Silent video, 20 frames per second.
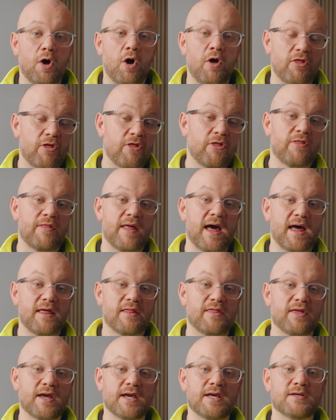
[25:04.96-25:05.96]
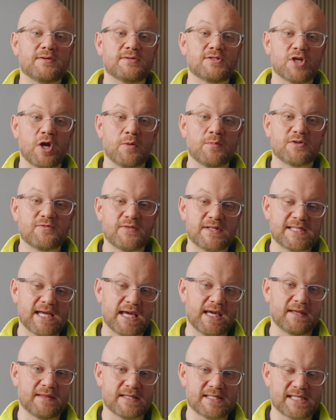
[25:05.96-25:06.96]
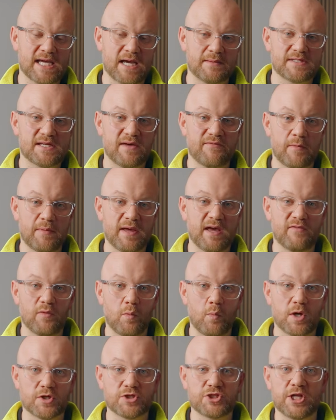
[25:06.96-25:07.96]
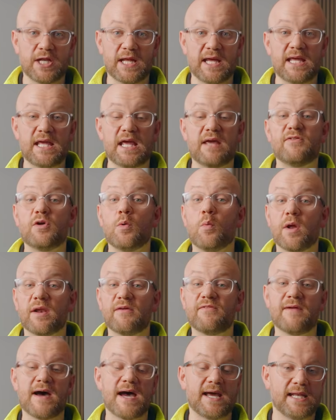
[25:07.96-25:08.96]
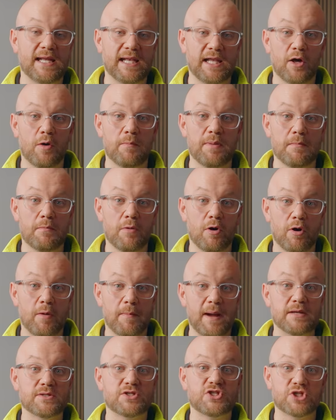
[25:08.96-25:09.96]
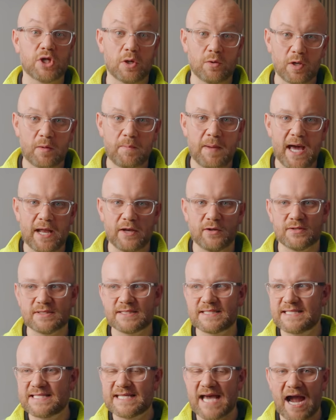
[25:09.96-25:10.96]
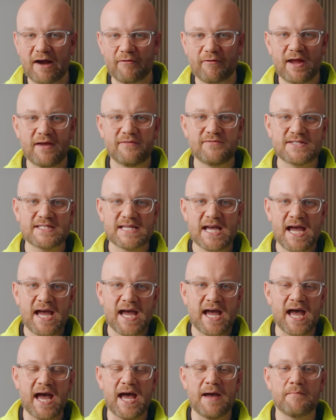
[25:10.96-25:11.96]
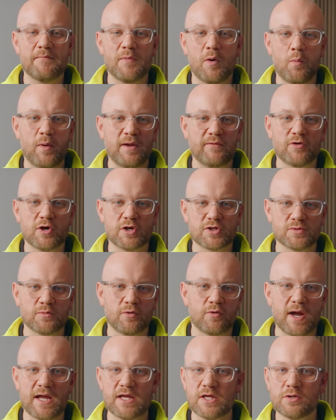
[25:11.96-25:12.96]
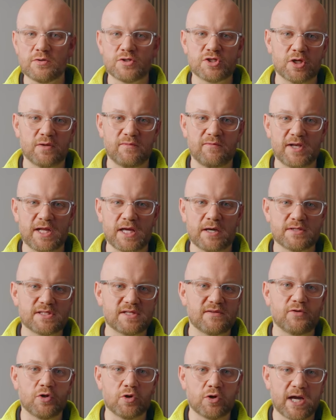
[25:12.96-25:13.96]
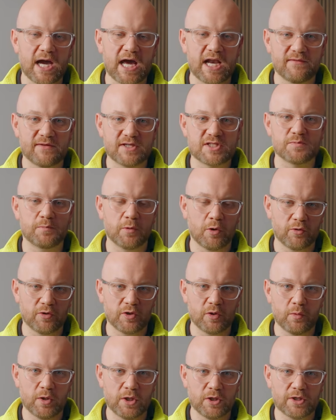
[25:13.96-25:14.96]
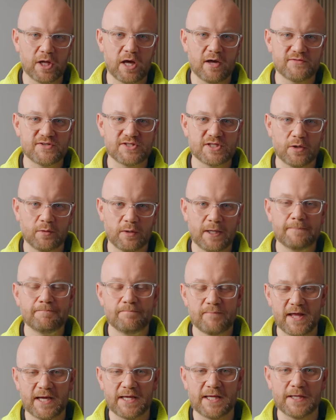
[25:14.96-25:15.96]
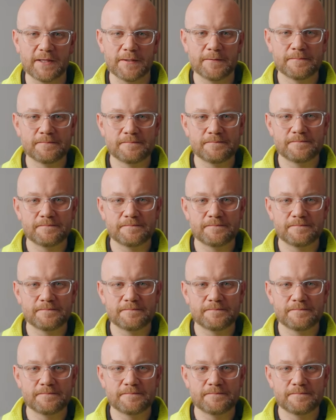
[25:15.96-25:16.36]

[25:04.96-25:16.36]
Other than that, thank you so much for taking the time to have a bit of a watch today. If you want to find a little bit more about solar panels, tariffs, we've got some great YouTube videos if you're kind of exploring the world of solar. Thank you.